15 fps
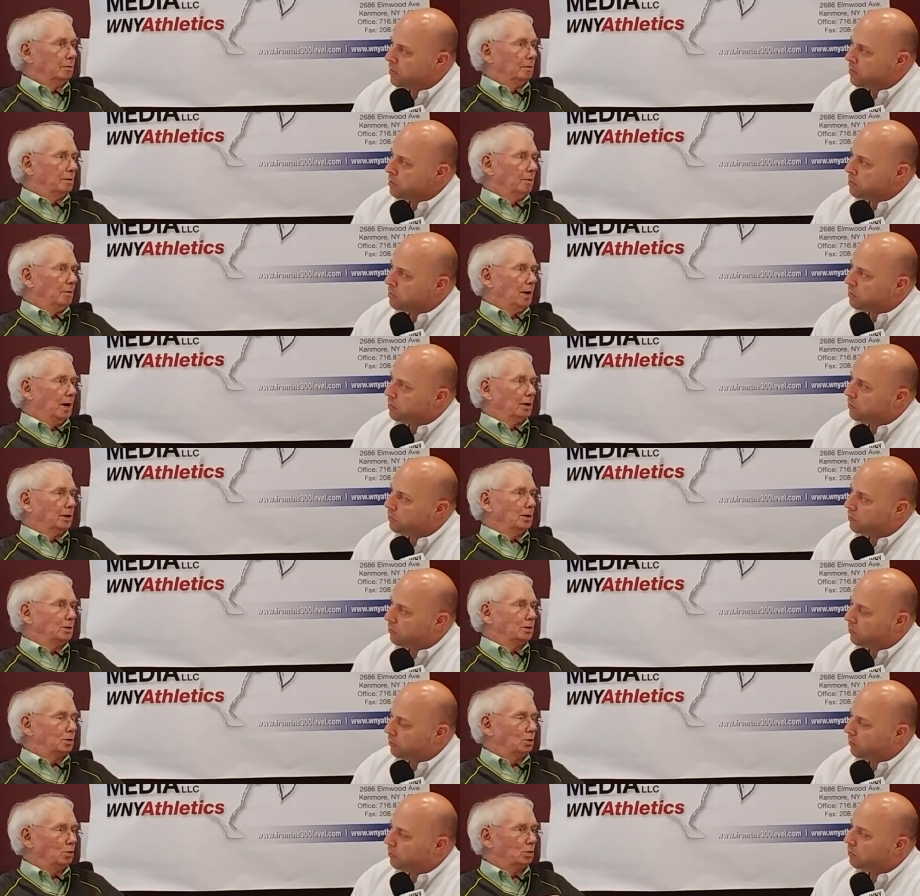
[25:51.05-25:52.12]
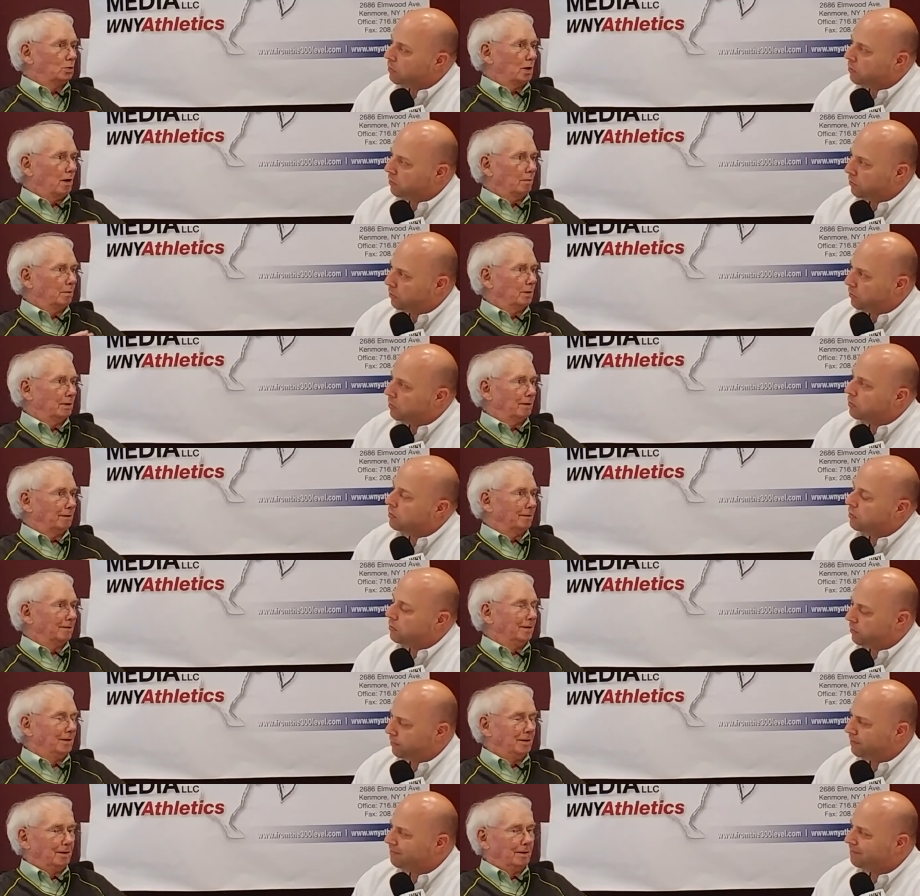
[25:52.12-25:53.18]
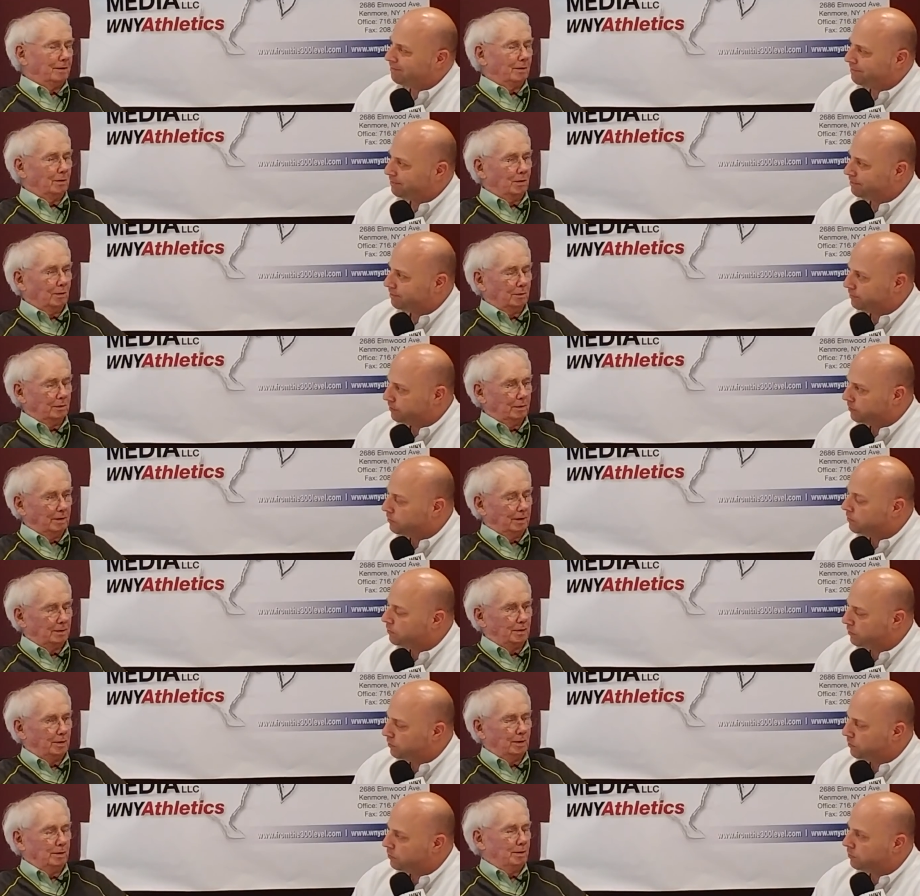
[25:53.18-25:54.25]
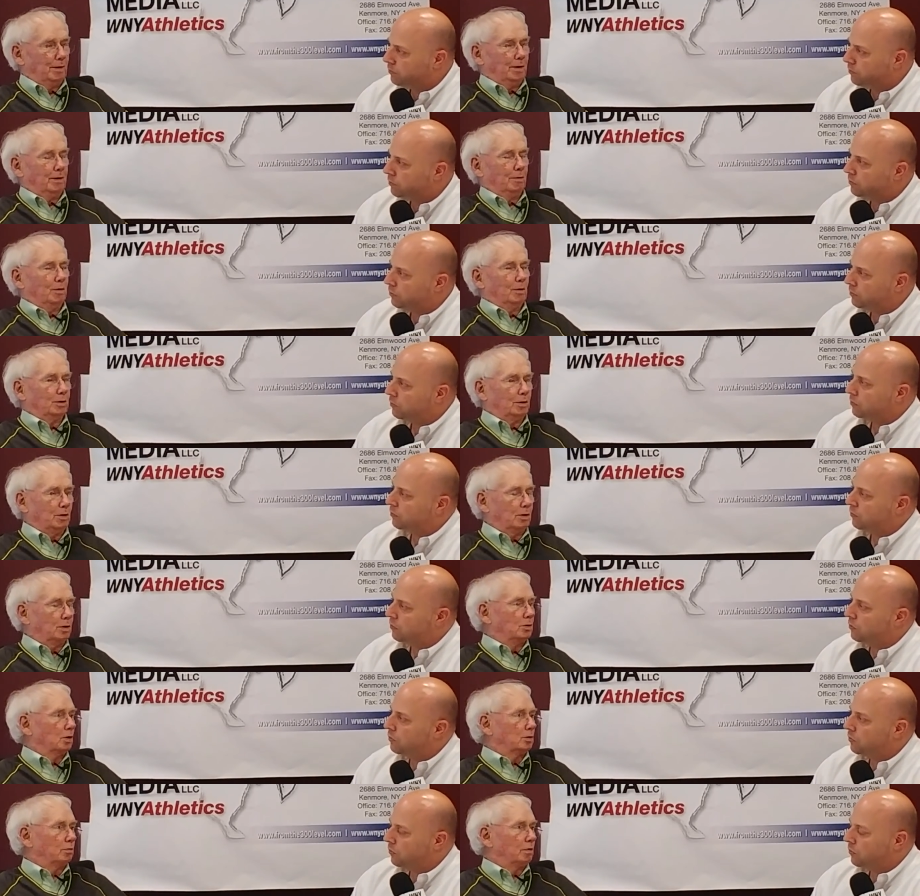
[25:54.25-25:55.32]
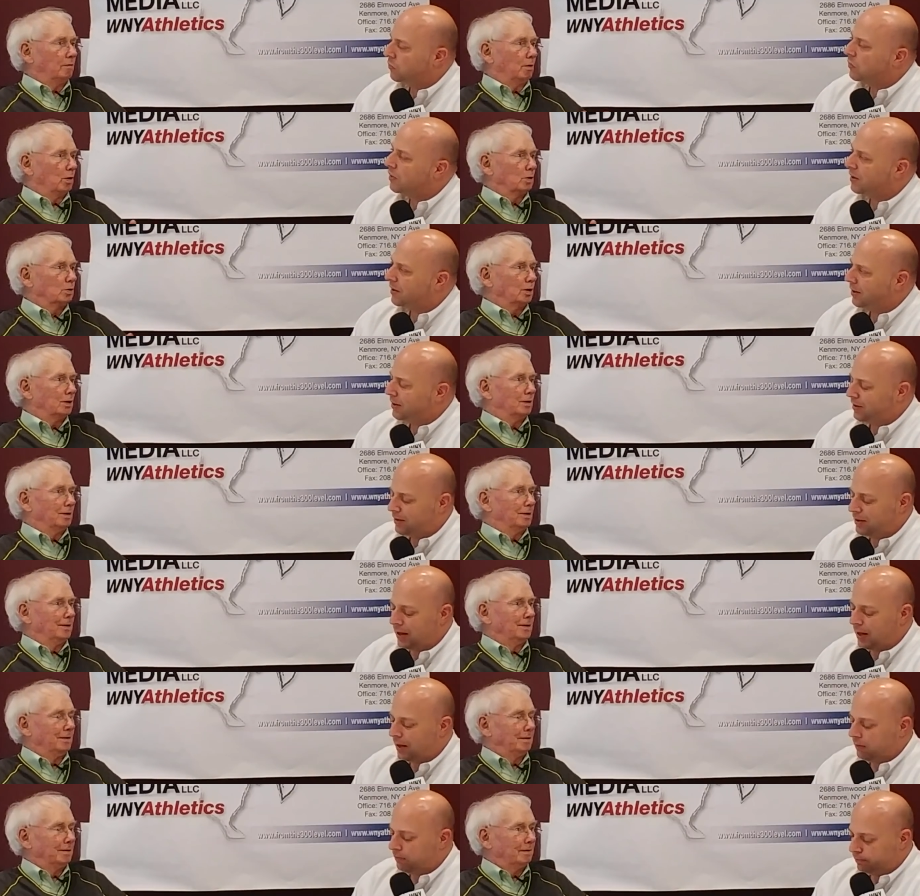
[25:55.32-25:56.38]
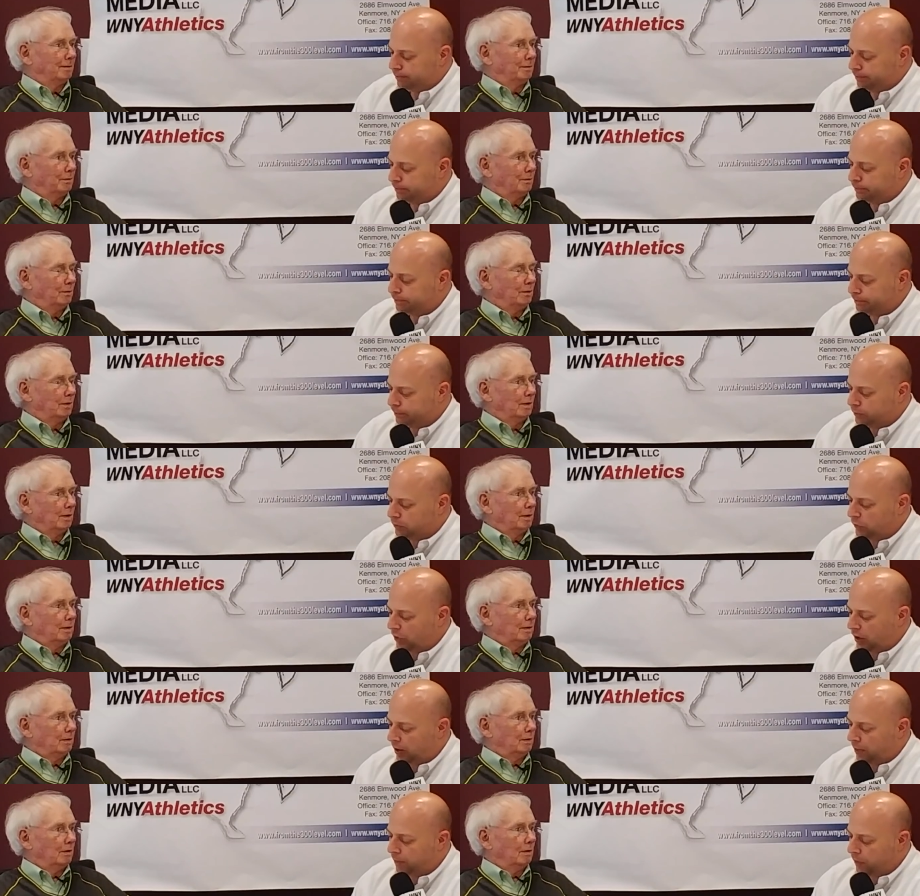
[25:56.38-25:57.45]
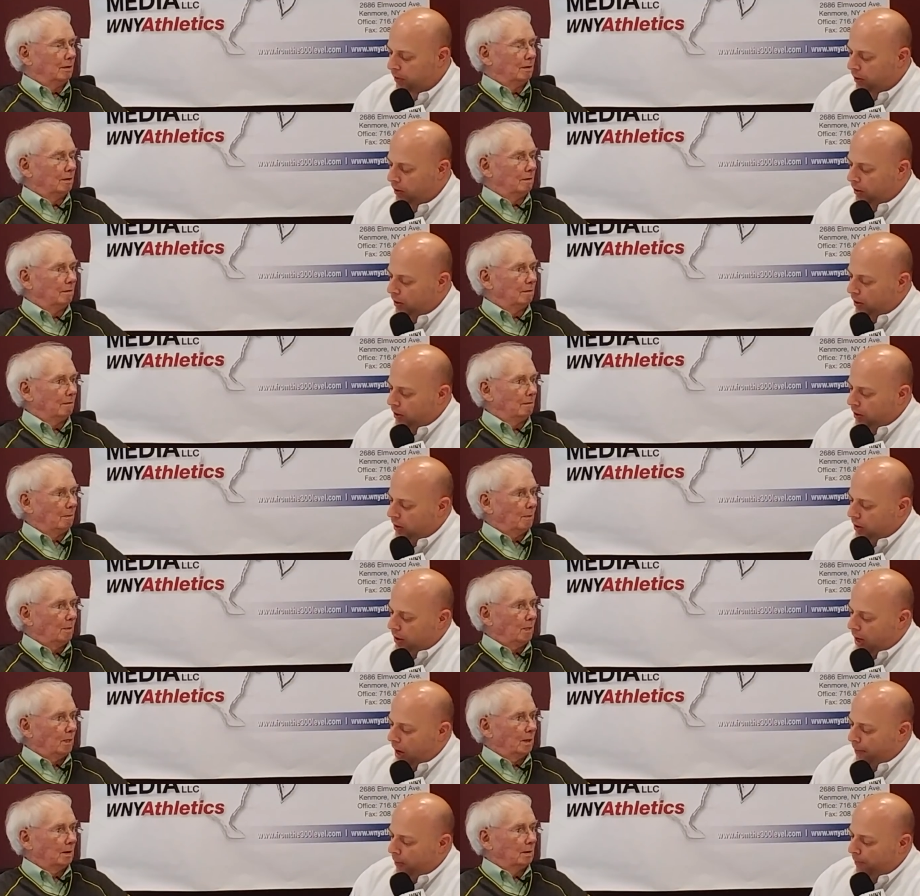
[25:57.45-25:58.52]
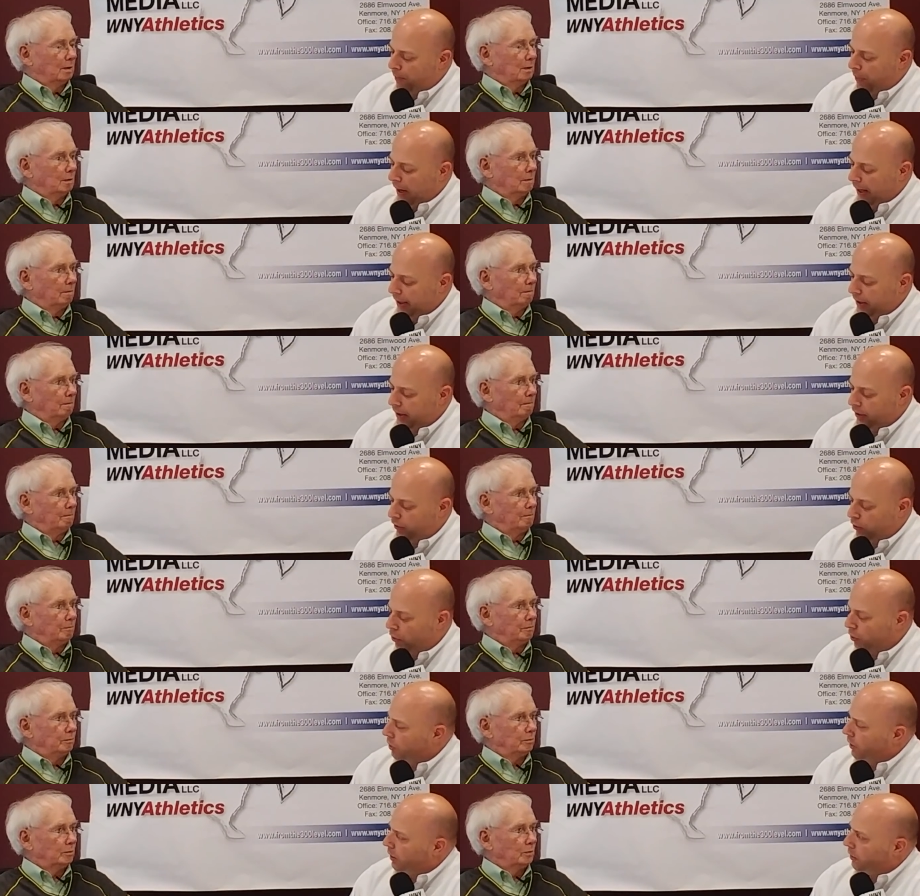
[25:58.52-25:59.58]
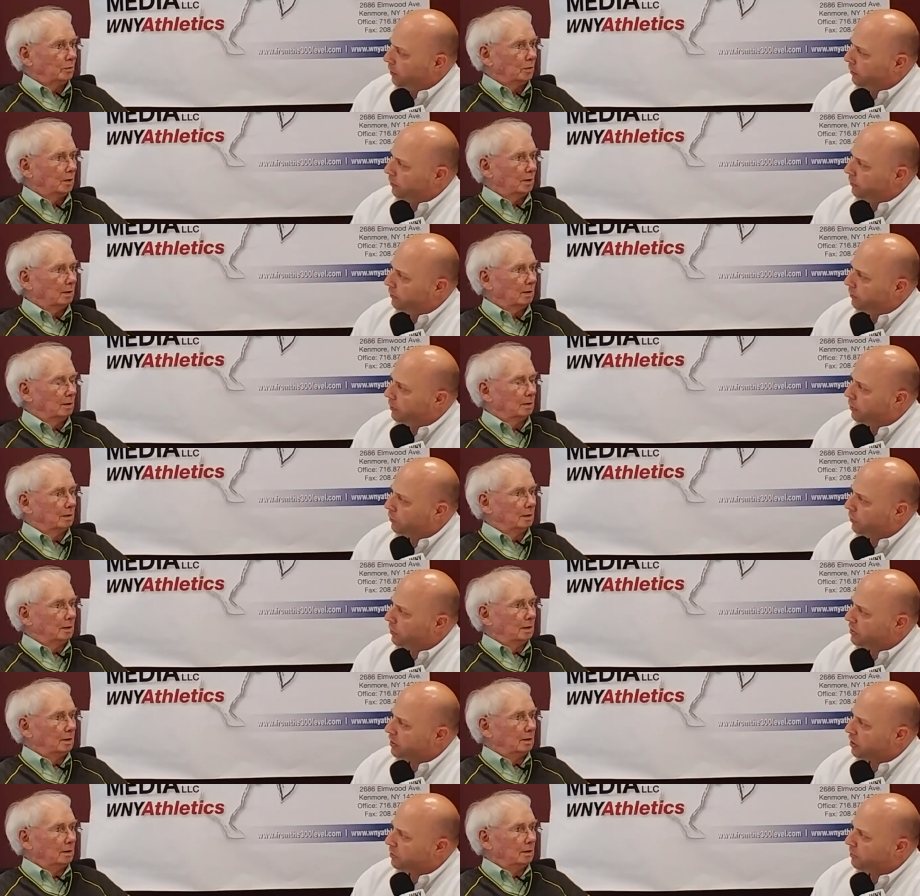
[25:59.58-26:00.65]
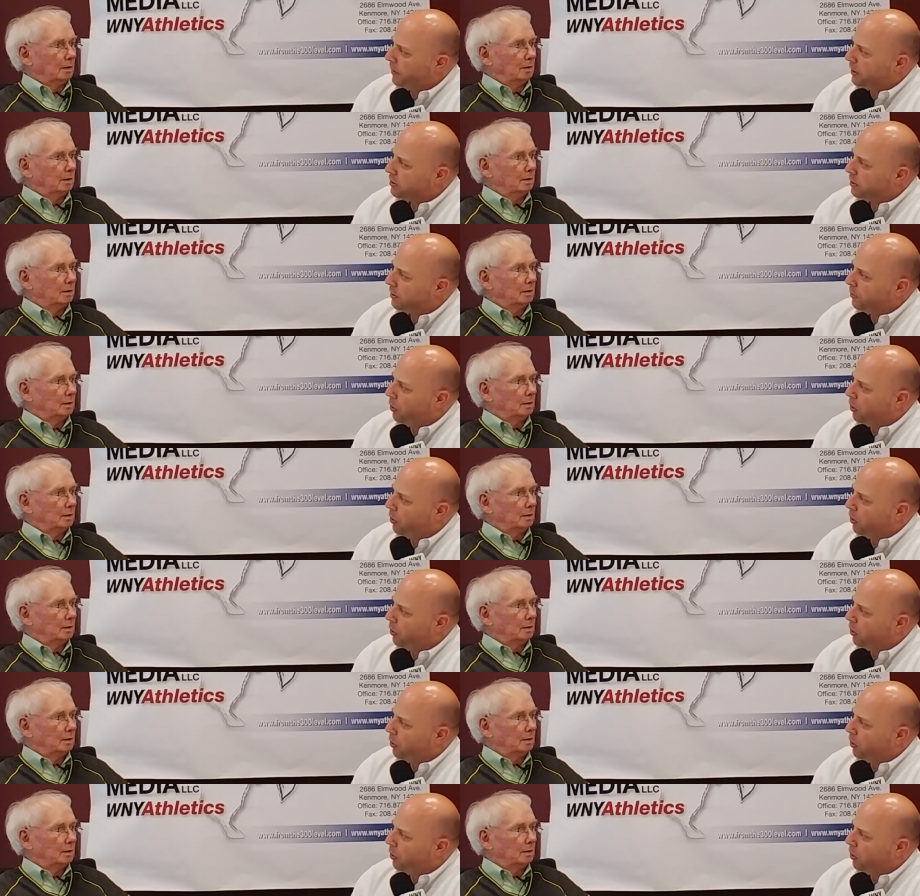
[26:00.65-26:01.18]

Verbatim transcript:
Speaker 1: the rankings two seven are. Uh, it, it, you, know, you could just reverse it.
Speaker 2: Yeah. yeah. How about Pioneer Olean, the 3 6 matchup?